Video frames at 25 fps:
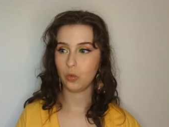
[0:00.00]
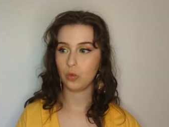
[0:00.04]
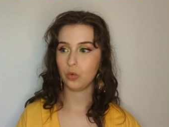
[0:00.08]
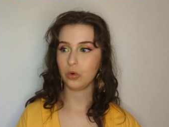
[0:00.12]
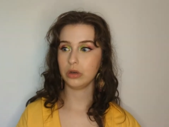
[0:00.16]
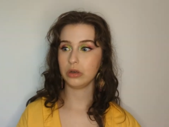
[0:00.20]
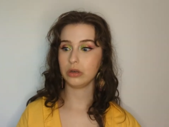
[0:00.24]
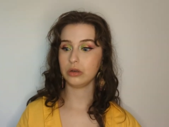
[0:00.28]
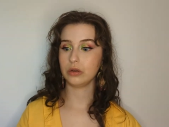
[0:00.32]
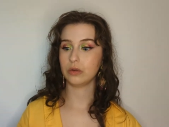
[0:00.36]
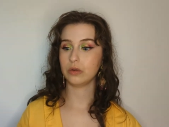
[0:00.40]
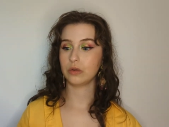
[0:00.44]

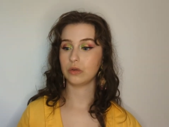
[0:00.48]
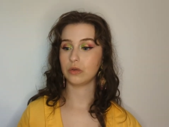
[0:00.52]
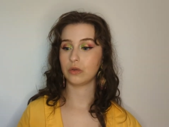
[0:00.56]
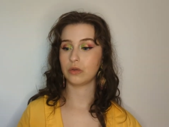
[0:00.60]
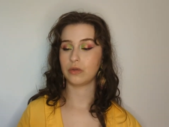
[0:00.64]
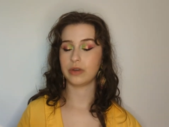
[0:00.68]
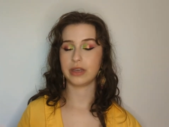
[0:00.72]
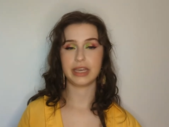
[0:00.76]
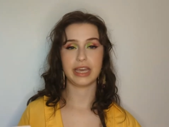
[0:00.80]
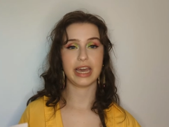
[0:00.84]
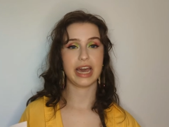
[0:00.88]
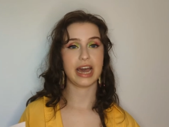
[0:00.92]

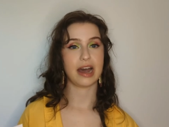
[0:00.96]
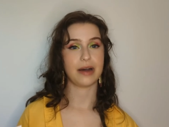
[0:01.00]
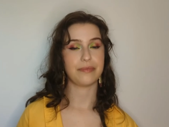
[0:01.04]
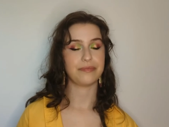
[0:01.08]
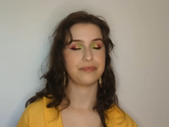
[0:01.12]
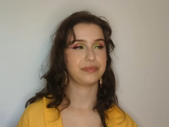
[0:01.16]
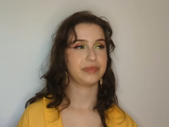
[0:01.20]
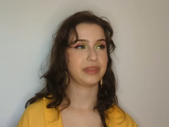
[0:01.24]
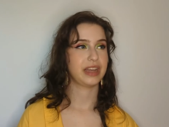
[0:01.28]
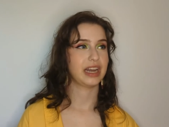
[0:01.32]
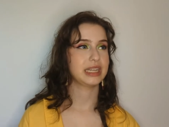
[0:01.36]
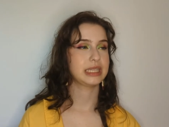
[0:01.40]
Woo!
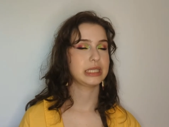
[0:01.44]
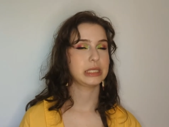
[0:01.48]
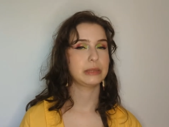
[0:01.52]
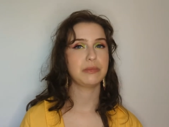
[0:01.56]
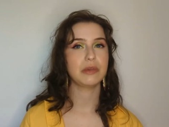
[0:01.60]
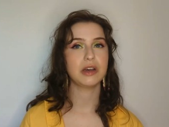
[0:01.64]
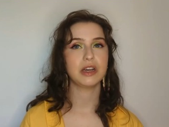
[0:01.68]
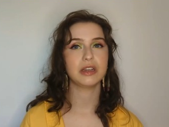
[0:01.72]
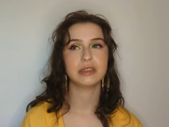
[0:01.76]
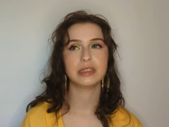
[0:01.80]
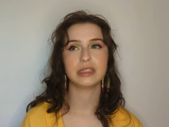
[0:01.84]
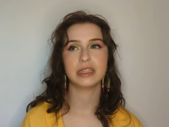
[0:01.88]
Yeah, that
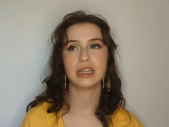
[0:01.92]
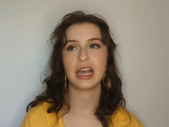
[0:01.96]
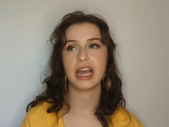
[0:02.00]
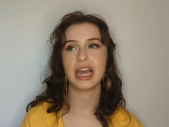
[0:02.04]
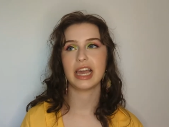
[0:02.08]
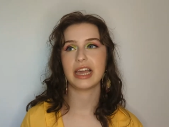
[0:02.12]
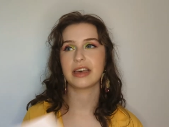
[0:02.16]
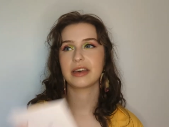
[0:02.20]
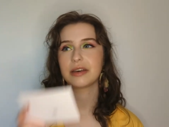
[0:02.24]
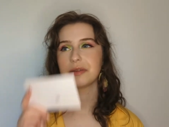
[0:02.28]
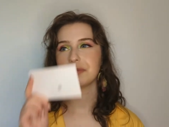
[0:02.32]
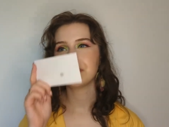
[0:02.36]
smells
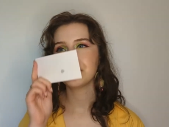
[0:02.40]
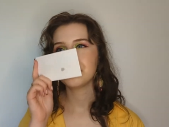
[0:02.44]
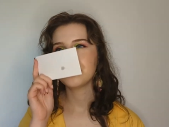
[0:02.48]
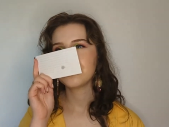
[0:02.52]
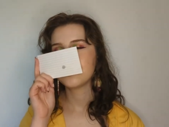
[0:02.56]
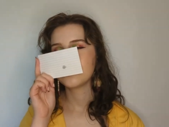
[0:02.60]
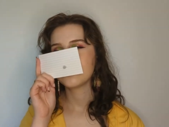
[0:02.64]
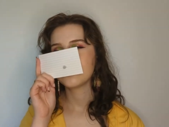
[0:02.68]
like...